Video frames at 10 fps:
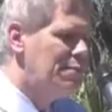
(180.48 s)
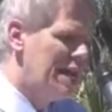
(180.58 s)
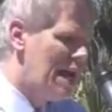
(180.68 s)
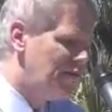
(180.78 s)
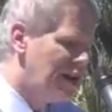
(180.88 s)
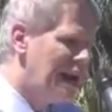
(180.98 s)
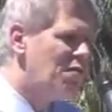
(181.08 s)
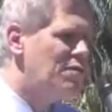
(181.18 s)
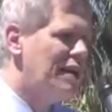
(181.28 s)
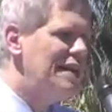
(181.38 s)
that we haven't got
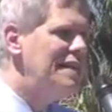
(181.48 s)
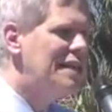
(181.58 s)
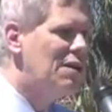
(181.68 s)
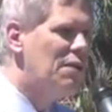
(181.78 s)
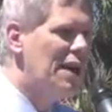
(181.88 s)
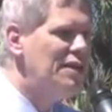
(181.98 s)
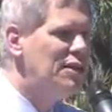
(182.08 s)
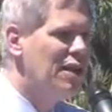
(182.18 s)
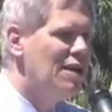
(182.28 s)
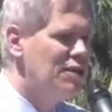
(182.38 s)
out from the
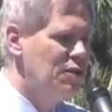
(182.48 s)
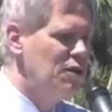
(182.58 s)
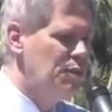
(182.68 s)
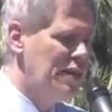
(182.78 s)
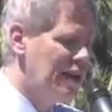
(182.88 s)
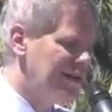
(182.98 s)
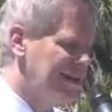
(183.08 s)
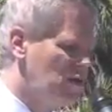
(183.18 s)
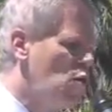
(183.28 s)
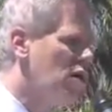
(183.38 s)
desegregation lawsuits, because
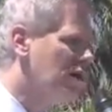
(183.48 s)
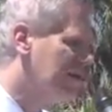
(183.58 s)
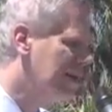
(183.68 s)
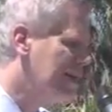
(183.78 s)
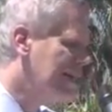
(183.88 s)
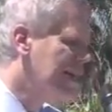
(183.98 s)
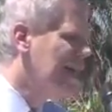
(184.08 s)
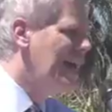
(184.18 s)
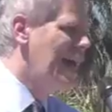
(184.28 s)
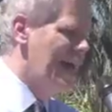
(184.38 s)
the court
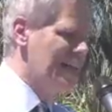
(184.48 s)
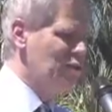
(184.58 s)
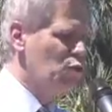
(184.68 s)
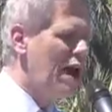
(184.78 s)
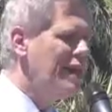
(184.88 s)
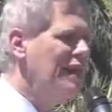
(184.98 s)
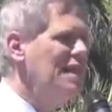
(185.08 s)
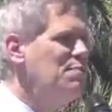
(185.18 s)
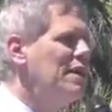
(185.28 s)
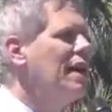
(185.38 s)
has
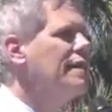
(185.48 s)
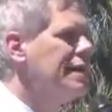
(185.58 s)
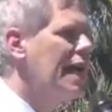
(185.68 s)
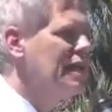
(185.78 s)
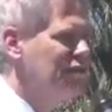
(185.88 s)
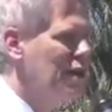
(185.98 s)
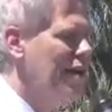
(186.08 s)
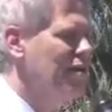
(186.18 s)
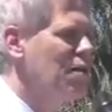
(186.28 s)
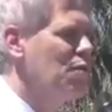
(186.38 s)
rightly been
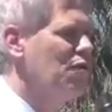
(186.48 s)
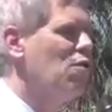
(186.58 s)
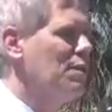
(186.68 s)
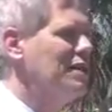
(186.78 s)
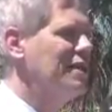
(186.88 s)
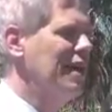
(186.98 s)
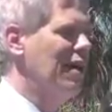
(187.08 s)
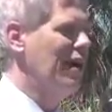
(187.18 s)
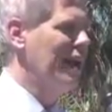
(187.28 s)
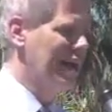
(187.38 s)
unsatisfied with our performance
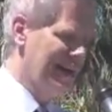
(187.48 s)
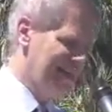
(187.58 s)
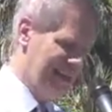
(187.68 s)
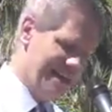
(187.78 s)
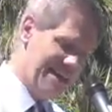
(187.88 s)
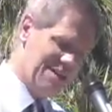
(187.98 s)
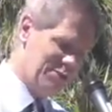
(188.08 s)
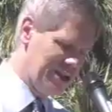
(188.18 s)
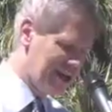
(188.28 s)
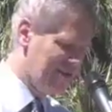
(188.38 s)
there, and I think
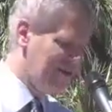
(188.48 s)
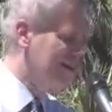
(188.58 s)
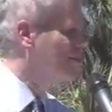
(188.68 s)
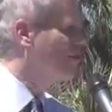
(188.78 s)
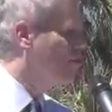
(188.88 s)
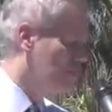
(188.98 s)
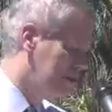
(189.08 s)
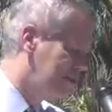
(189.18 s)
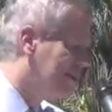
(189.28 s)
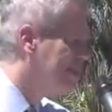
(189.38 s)
objectively the
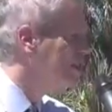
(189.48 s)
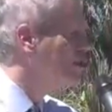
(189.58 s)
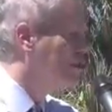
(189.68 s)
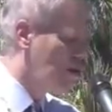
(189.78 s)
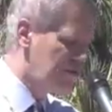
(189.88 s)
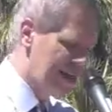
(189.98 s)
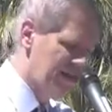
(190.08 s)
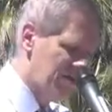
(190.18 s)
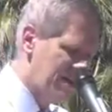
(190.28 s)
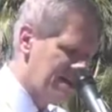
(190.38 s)
performance of the district over
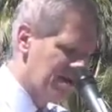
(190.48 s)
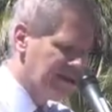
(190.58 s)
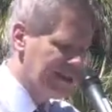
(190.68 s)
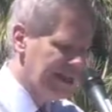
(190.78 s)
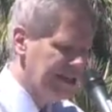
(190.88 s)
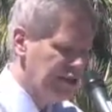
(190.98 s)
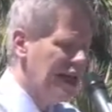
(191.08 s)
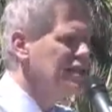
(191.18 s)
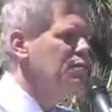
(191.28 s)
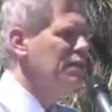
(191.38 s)
that 30 years on that issue
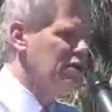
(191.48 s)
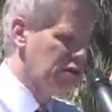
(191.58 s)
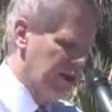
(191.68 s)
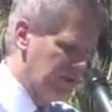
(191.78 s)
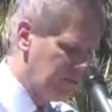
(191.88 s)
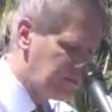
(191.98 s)
hasn't been good.